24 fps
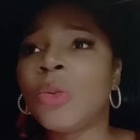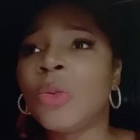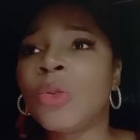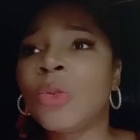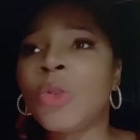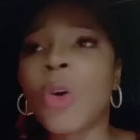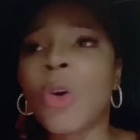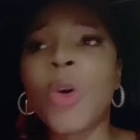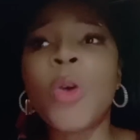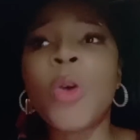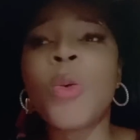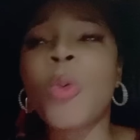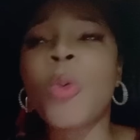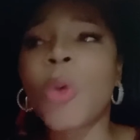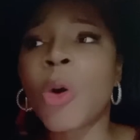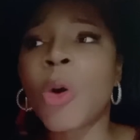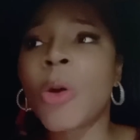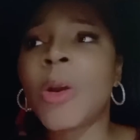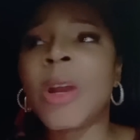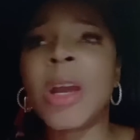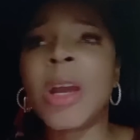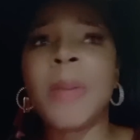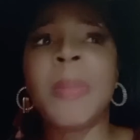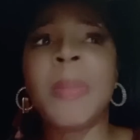don't
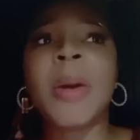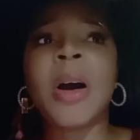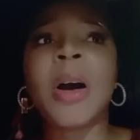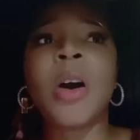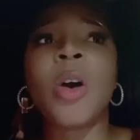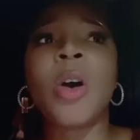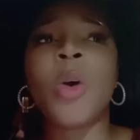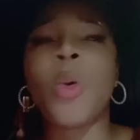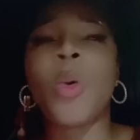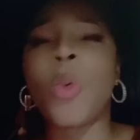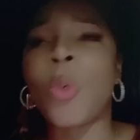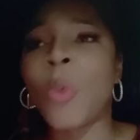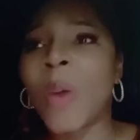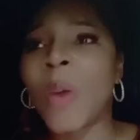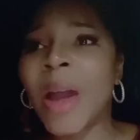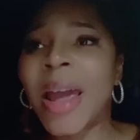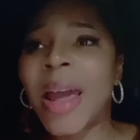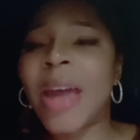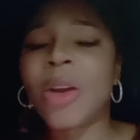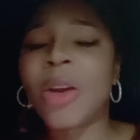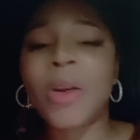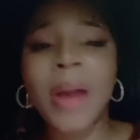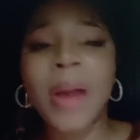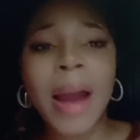worry about
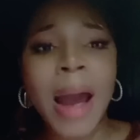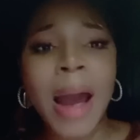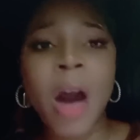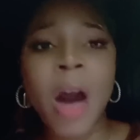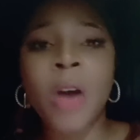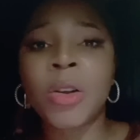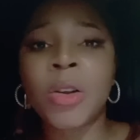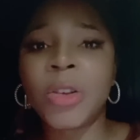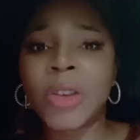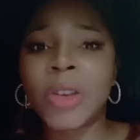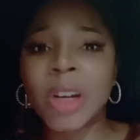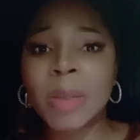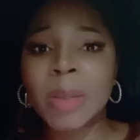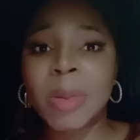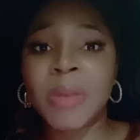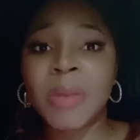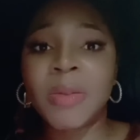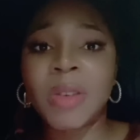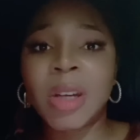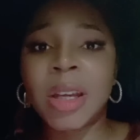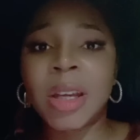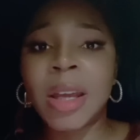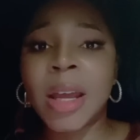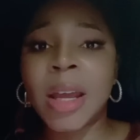when or how you're going to be
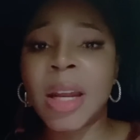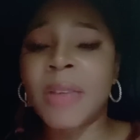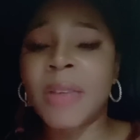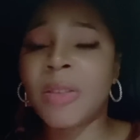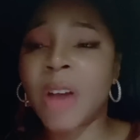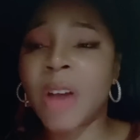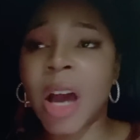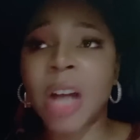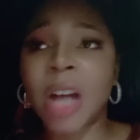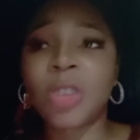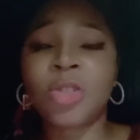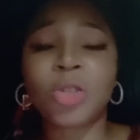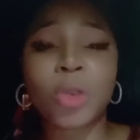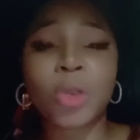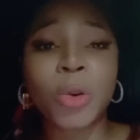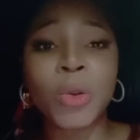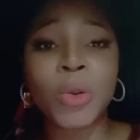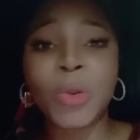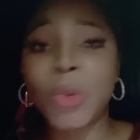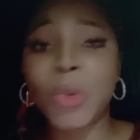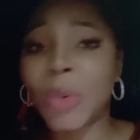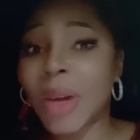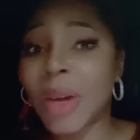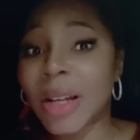vindicated. If God
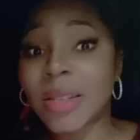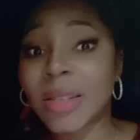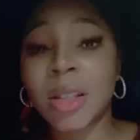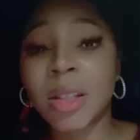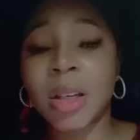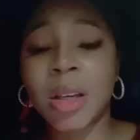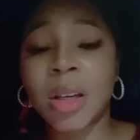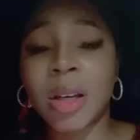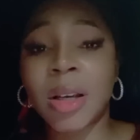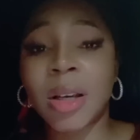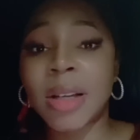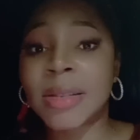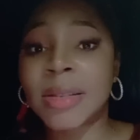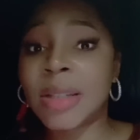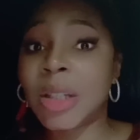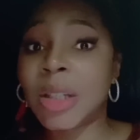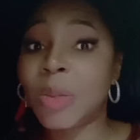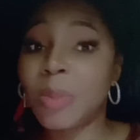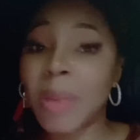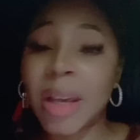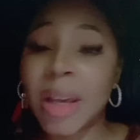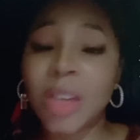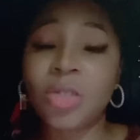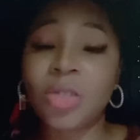shows you, that's good, because he
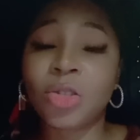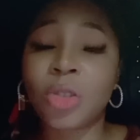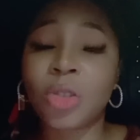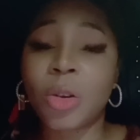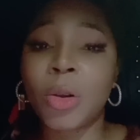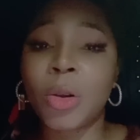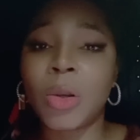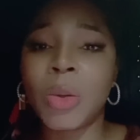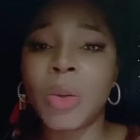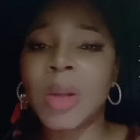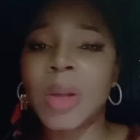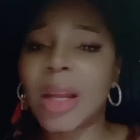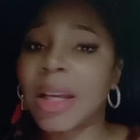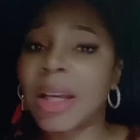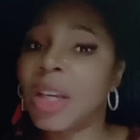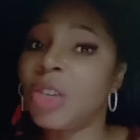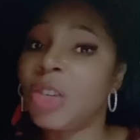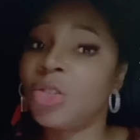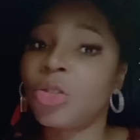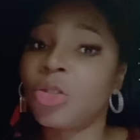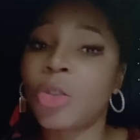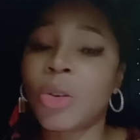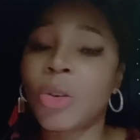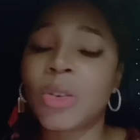may show you, like
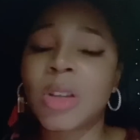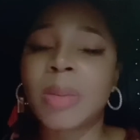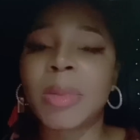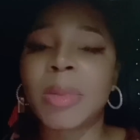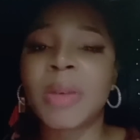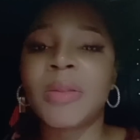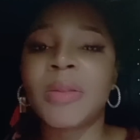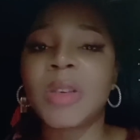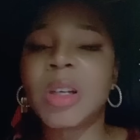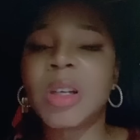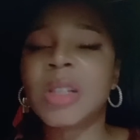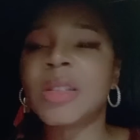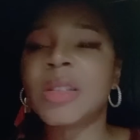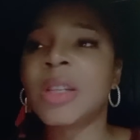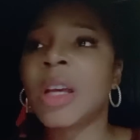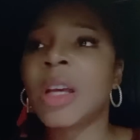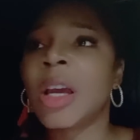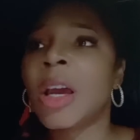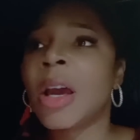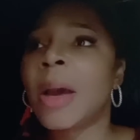he shows some of us.